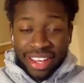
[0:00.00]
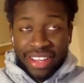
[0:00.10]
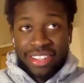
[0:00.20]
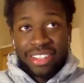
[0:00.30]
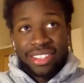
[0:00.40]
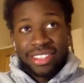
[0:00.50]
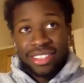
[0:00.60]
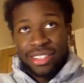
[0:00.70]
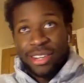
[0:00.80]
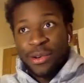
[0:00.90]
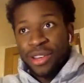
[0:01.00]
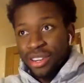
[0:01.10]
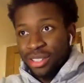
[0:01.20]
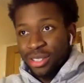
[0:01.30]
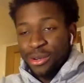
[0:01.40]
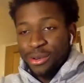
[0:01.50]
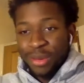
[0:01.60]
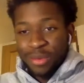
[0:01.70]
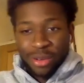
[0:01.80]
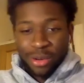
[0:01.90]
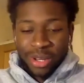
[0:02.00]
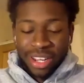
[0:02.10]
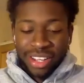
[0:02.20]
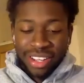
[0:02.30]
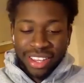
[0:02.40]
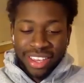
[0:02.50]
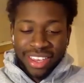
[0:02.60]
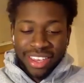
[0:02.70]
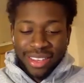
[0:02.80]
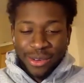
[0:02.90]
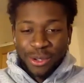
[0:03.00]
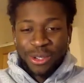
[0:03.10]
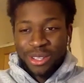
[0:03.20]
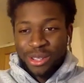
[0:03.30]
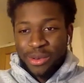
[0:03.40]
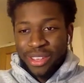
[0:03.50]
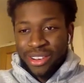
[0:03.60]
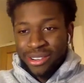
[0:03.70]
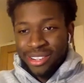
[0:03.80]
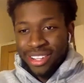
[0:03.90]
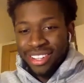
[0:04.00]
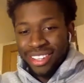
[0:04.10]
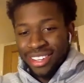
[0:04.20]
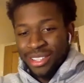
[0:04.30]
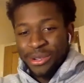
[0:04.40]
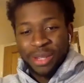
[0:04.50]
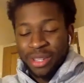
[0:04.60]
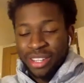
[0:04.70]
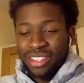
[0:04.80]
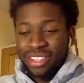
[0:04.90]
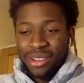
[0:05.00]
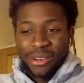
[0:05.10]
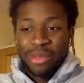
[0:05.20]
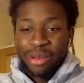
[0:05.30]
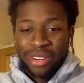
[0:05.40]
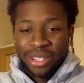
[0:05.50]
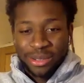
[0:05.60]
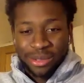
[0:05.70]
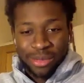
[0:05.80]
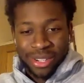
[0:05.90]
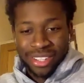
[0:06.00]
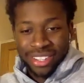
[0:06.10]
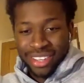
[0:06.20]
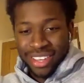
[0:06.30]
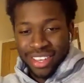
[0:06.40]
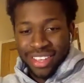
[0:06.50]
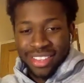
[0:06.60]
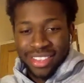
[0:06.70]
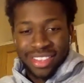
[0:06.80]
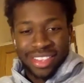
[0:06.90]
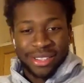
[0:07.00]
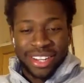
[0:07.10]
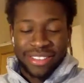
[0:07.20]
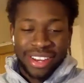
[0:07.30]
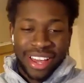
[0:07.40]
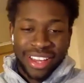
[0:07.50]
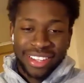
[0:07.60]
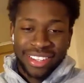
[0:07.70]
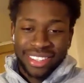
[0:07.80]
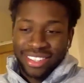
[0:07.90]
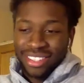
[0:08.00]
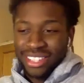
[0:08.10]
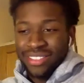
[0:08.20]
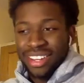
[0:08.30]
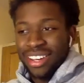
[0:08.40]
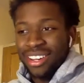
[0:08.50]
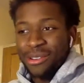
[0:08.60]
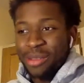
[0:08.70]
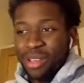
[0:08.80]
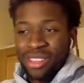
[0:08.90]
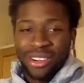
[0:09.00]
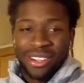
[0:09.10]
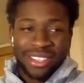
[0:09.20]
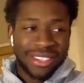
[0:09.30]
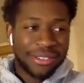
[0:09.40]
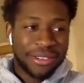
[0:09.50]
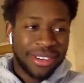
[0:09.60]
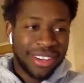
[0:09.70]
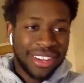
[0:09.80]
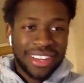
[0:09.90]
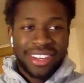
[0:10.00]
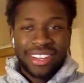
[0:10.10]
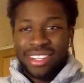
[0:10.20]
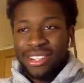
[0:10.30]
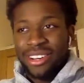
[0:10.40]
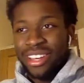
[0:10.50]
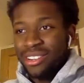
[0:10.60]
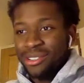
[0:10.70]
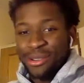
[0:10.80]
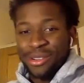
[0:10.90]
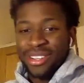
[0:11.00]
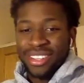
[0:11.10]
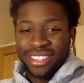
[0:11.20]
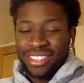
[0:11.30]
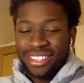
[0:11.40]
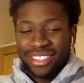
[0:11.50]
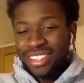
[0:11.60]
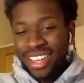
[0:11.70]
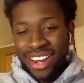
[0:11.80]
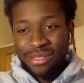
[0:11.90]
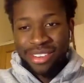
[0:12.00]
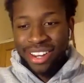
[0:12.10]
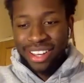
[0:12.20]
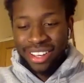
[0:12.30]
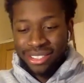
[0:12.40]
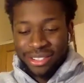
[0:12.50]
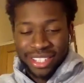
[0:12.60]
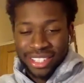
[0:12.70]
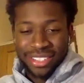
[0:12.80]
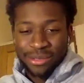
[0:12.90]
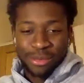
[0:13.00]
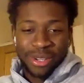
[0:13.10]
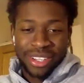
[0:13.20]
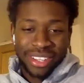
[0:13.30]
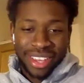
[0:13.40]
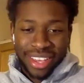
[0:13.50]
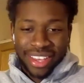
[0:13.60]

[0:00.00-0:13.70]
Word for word: Like, you know, when you're in school and people be like, what you want to do when you're older? It's always be, I want to be a professional footballer. Yeah. There was never like, there was never like, oh, I want to be a doctor or a mm. lawyer mm. or anything like that. It was just footballer.